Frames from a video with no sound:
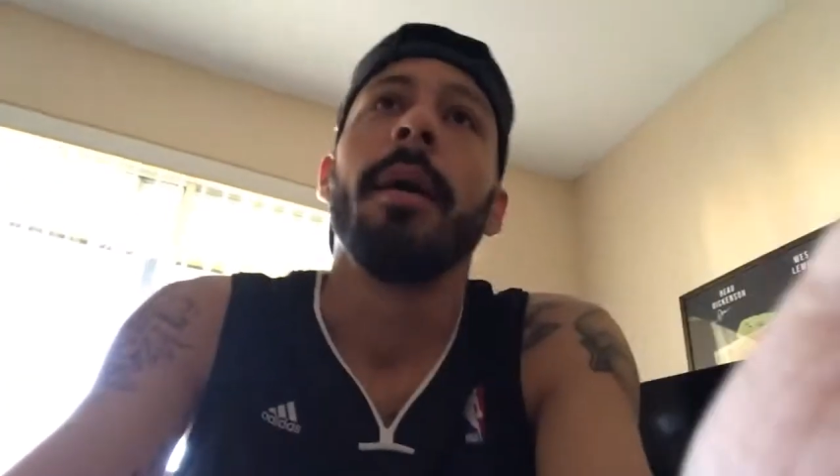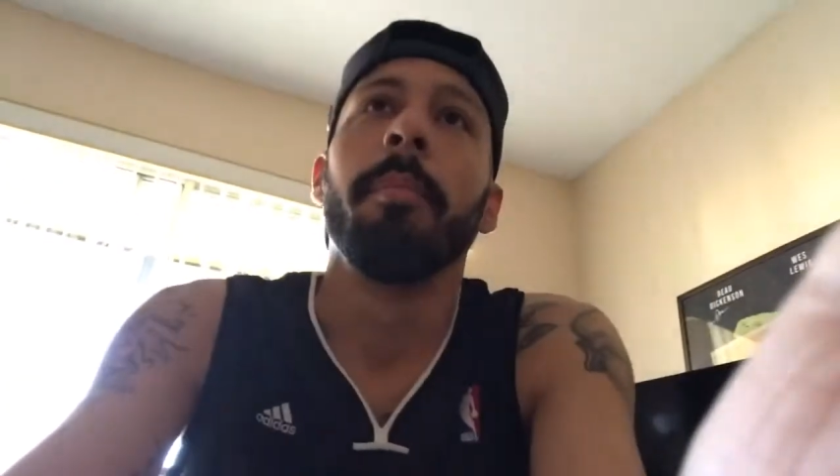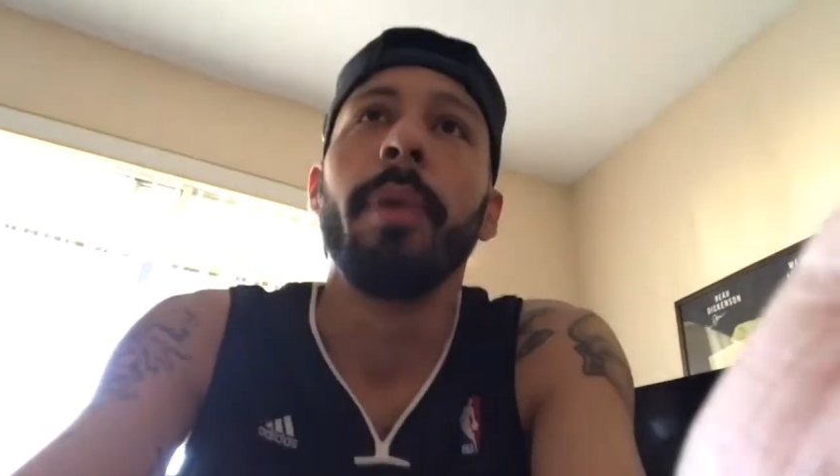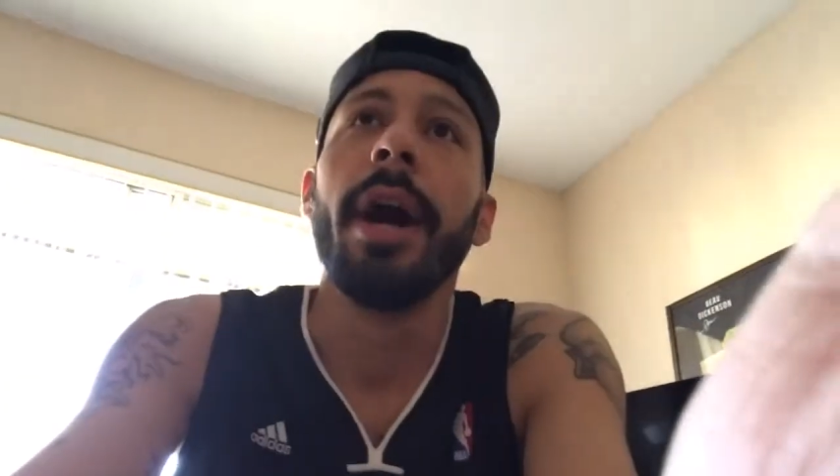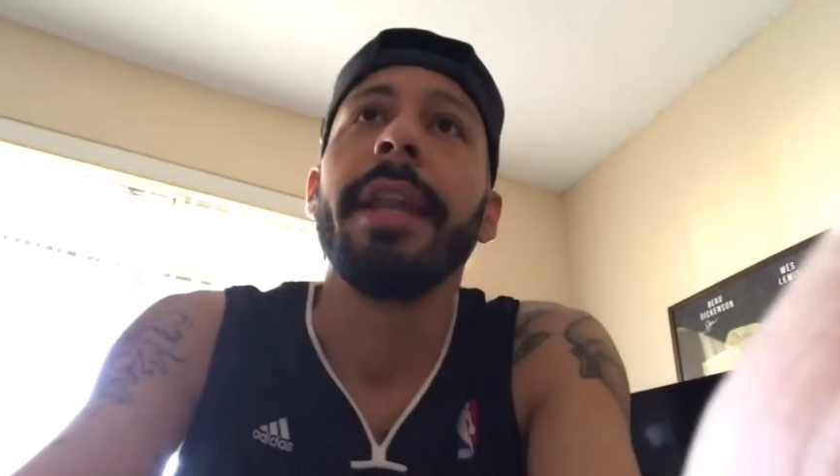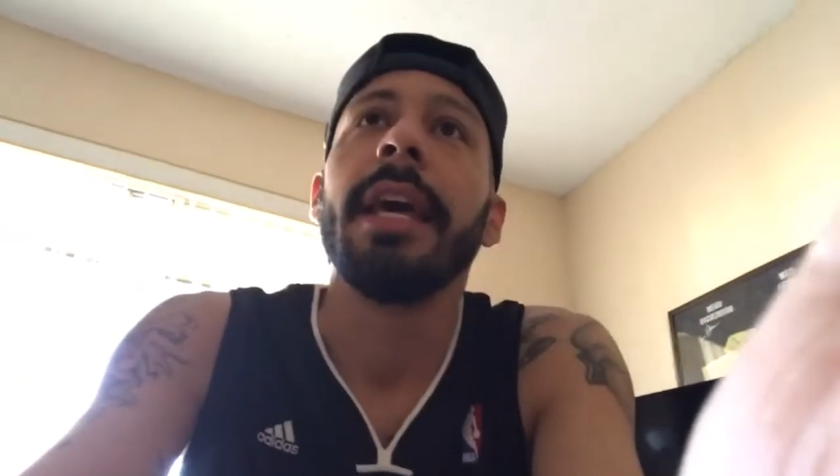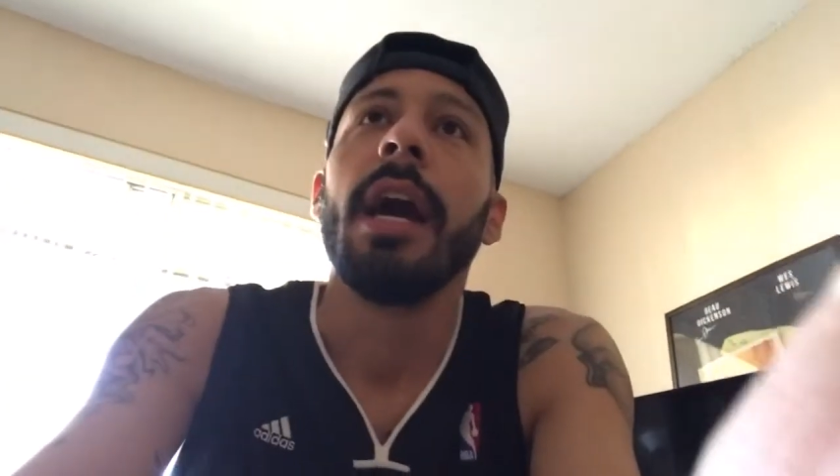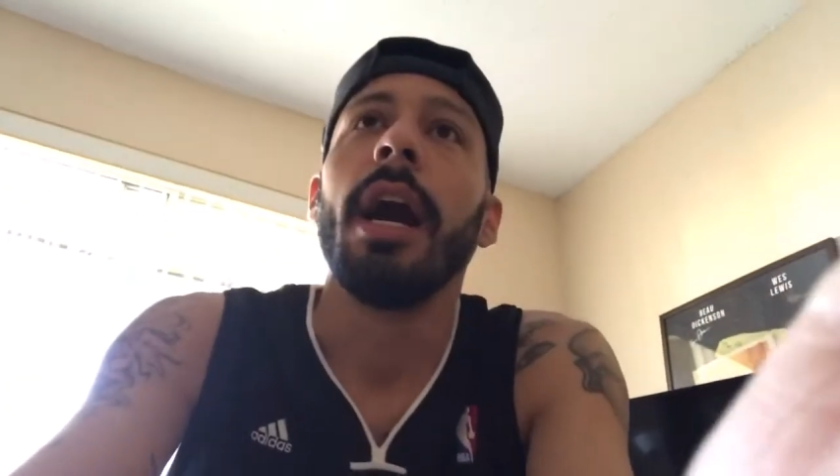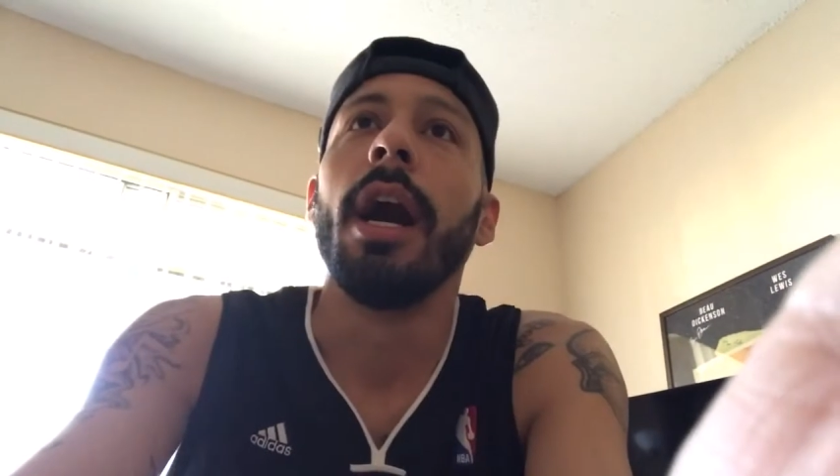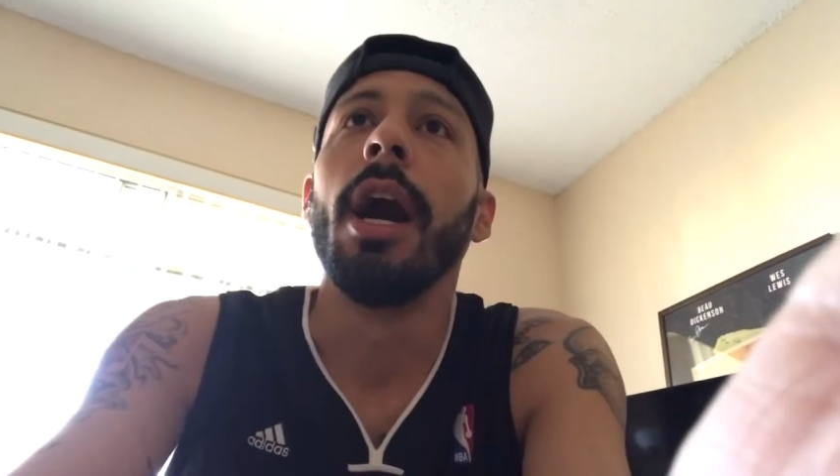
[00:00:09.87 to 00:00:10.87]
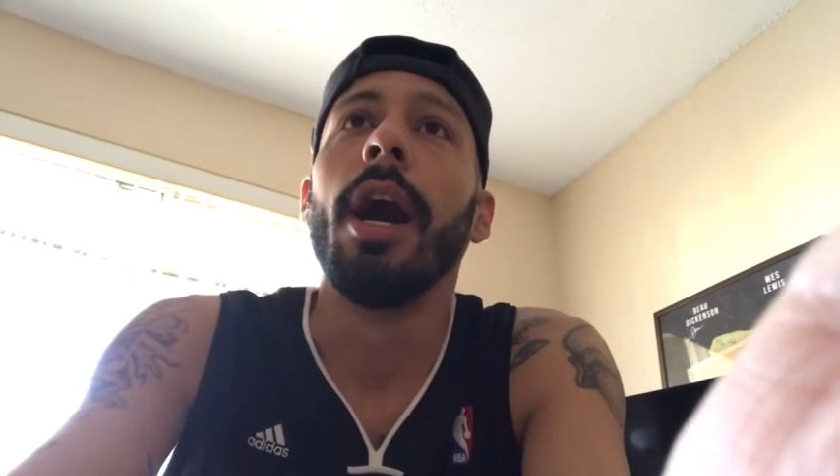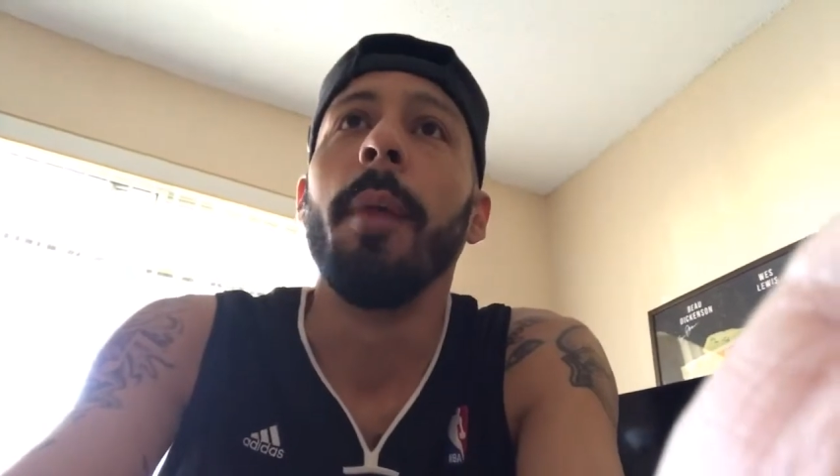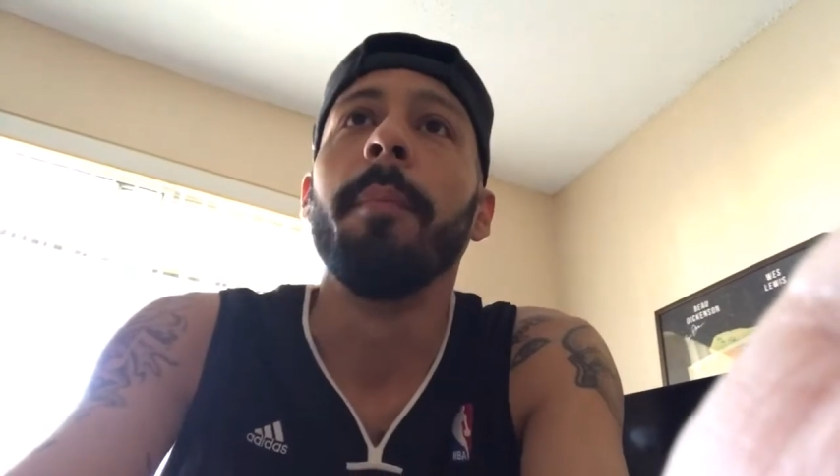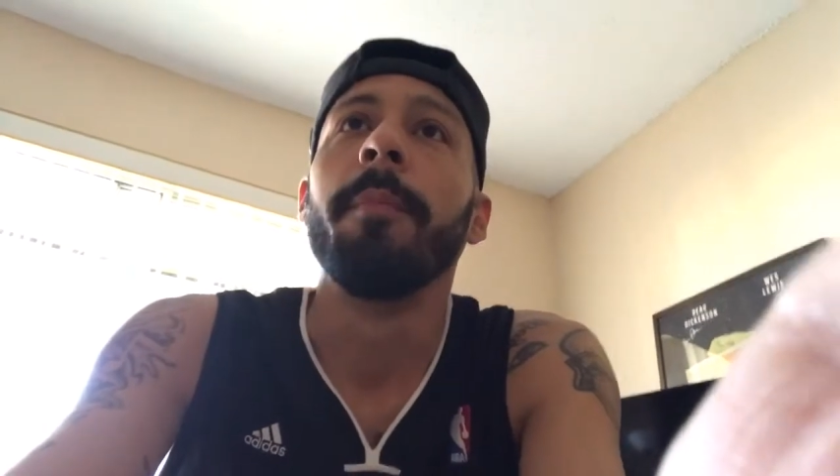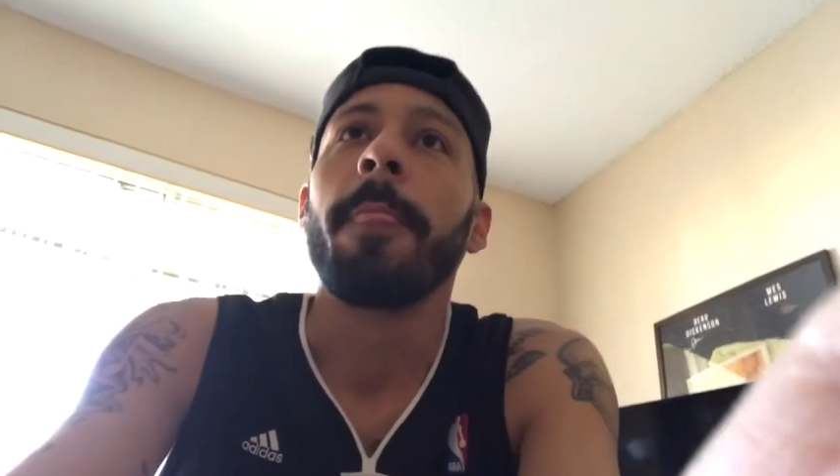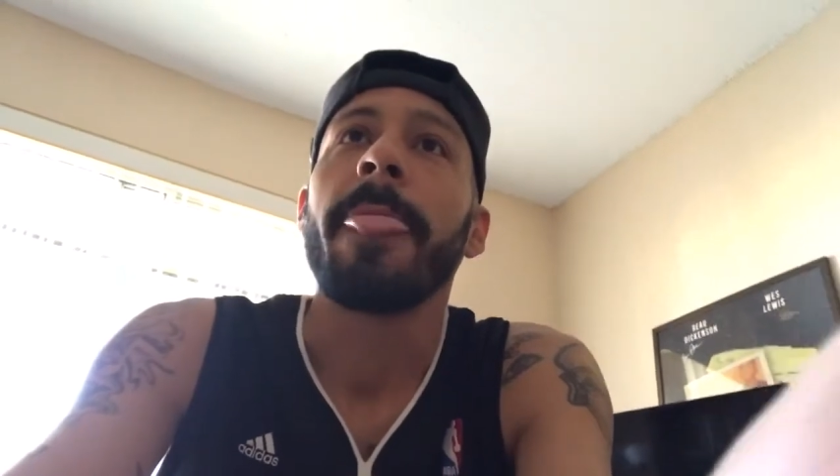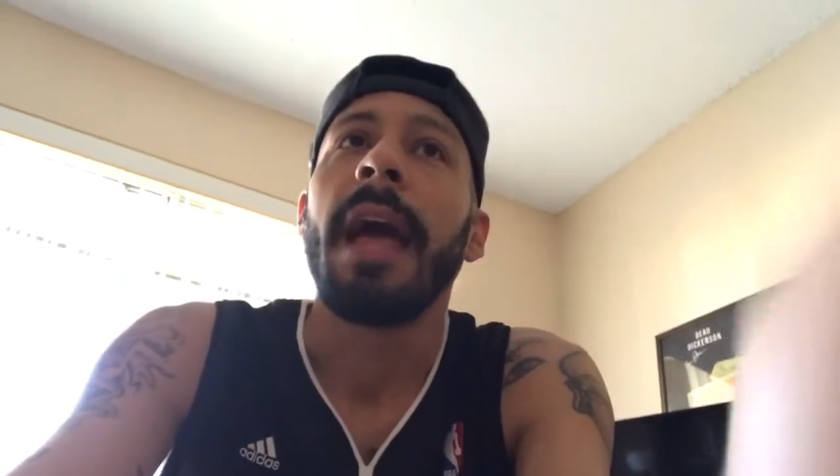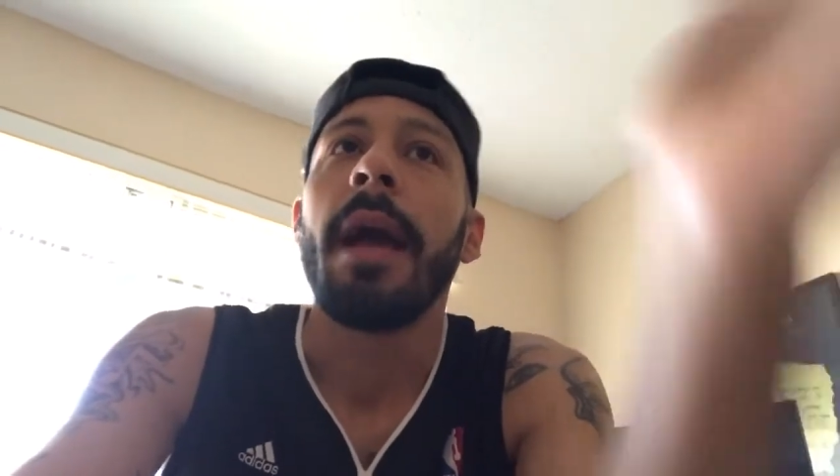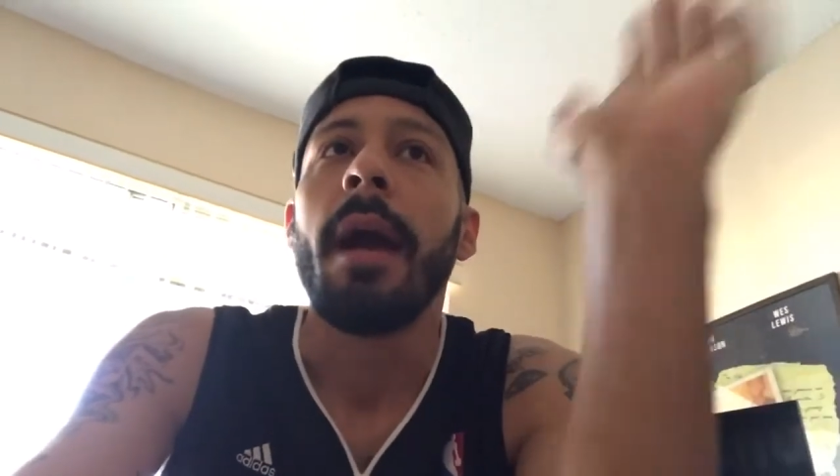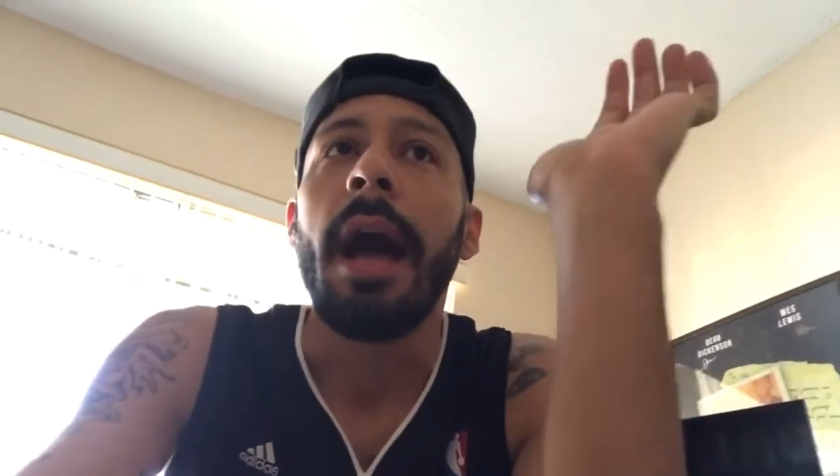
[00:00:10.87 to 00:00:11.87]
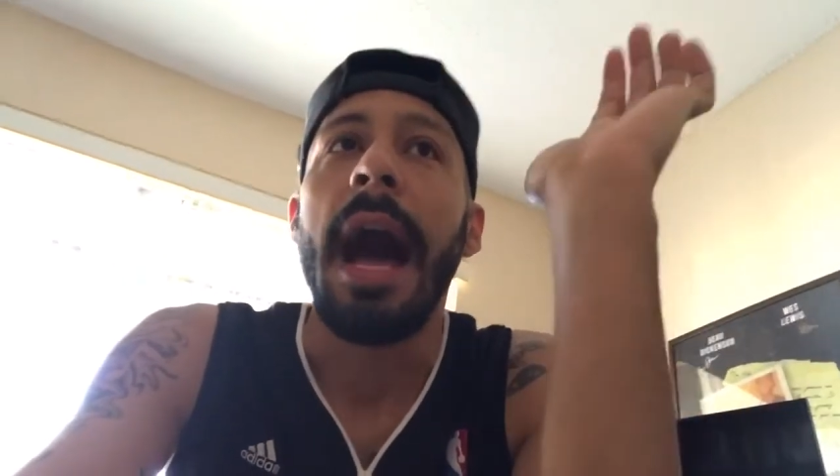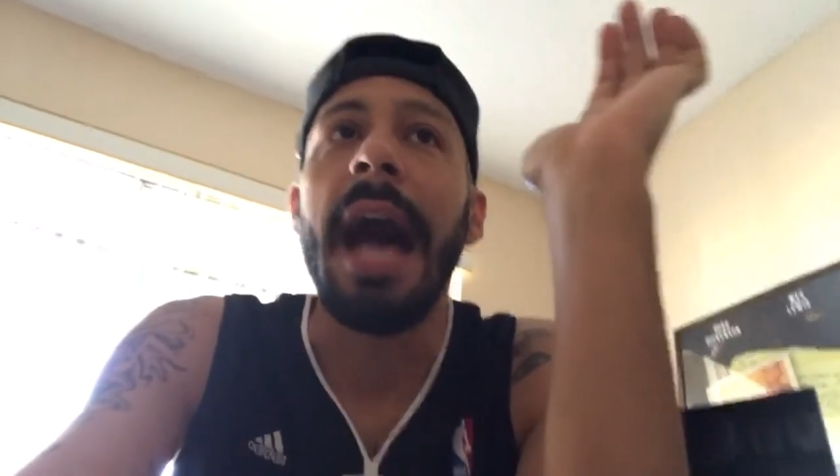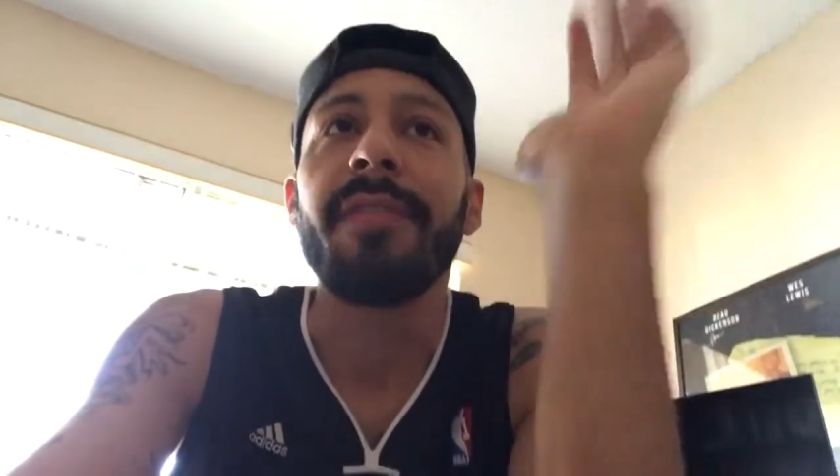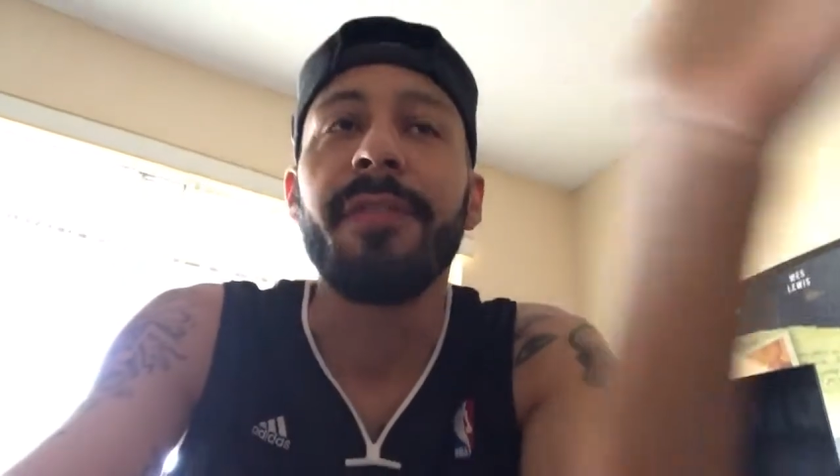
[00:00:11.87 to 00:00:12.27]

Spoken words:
But I